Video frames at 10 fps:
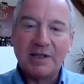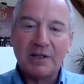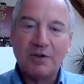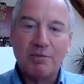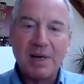
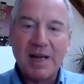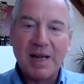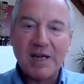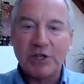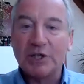And it's a
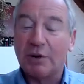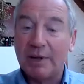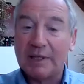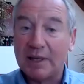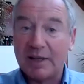combination.
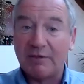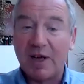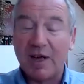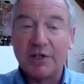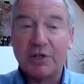So it's an
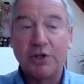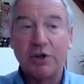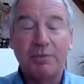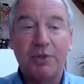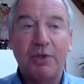advisor
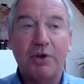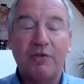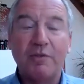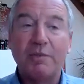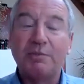job for the
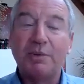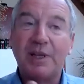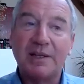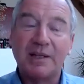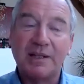government, but
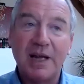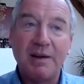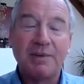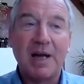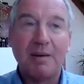at the
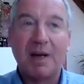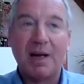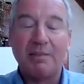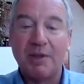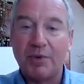same time,
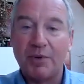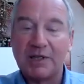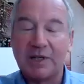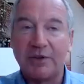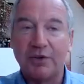I'm the
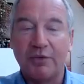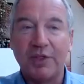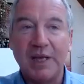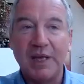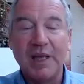president of
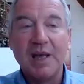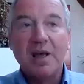the